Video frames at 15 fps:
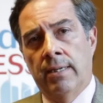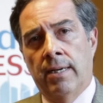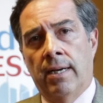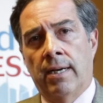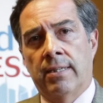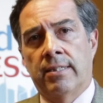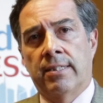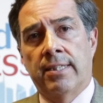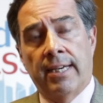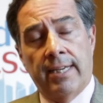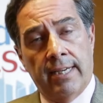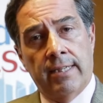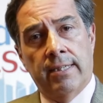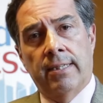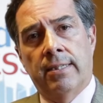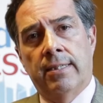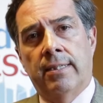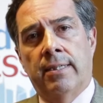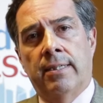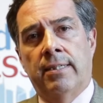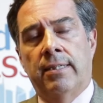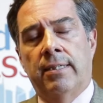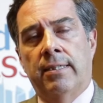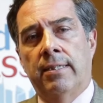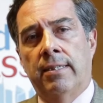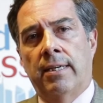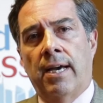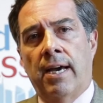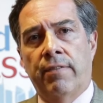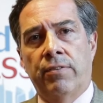Uh, second, in,
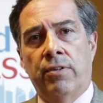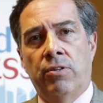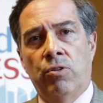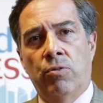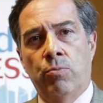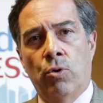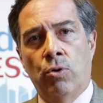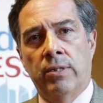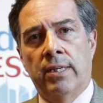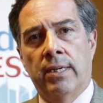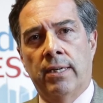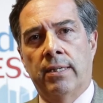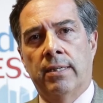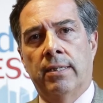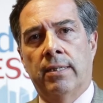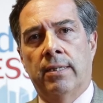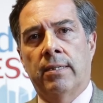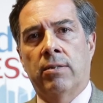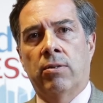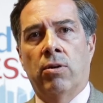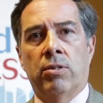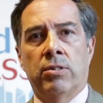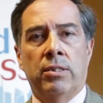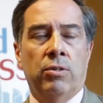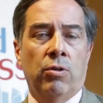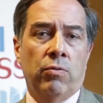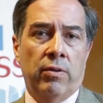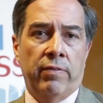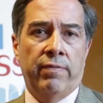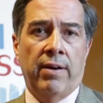after pneumonia, uh, causing
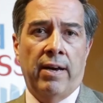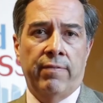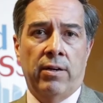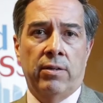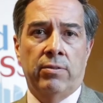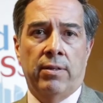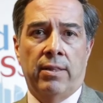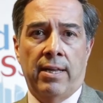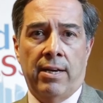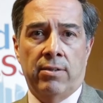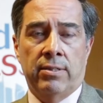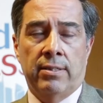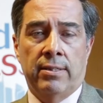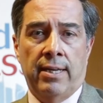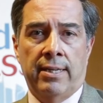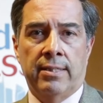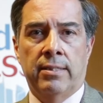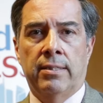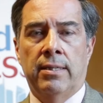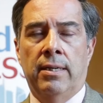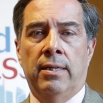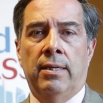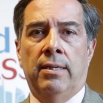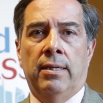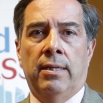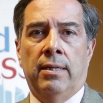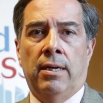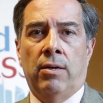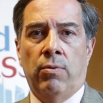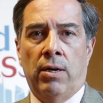over five hundred thousand deaths
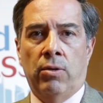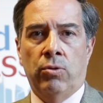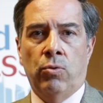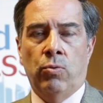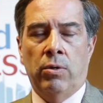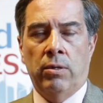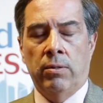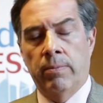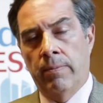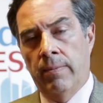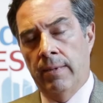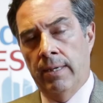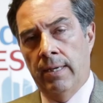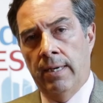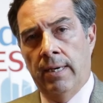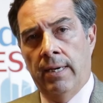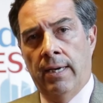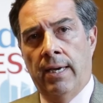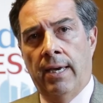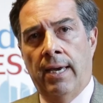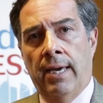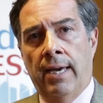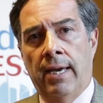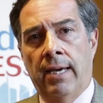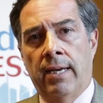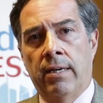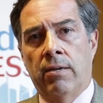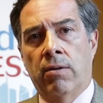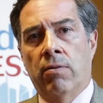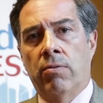around the world.
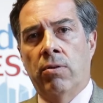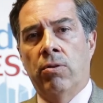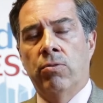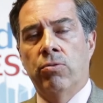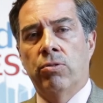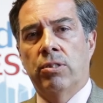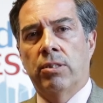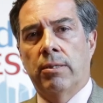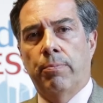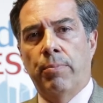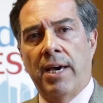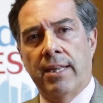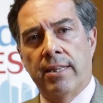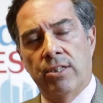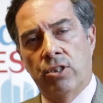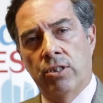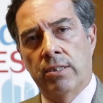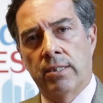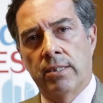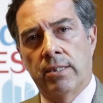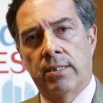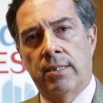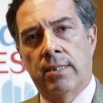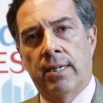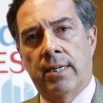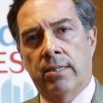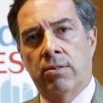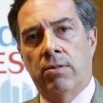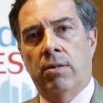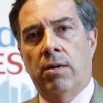And of those pathogens
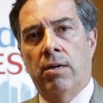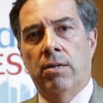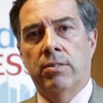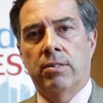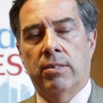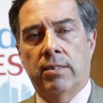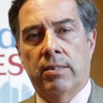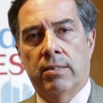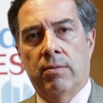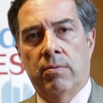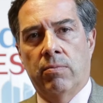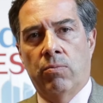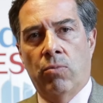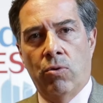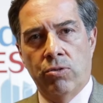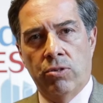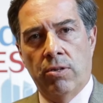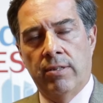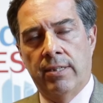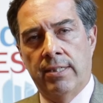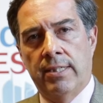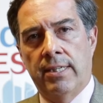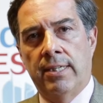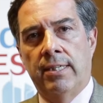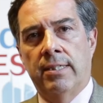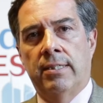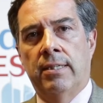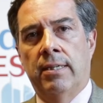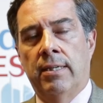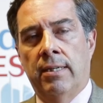that cause most of the
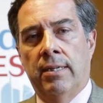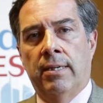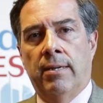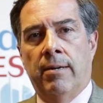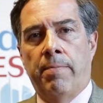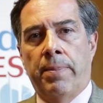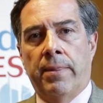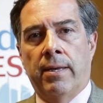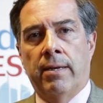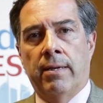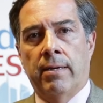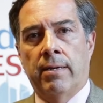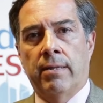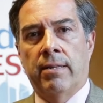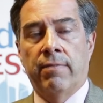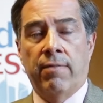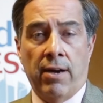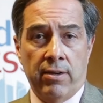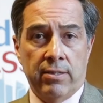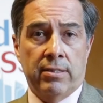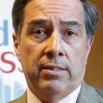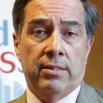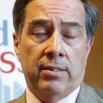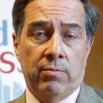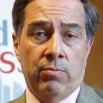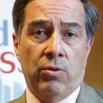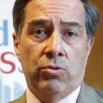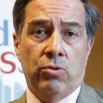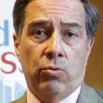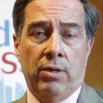disease, uh, the viruses are
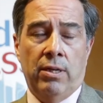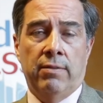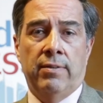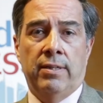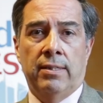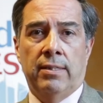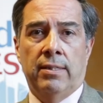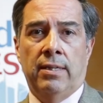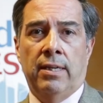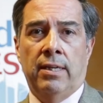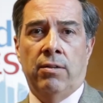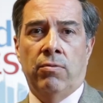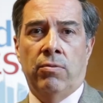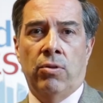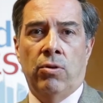most relevant, and of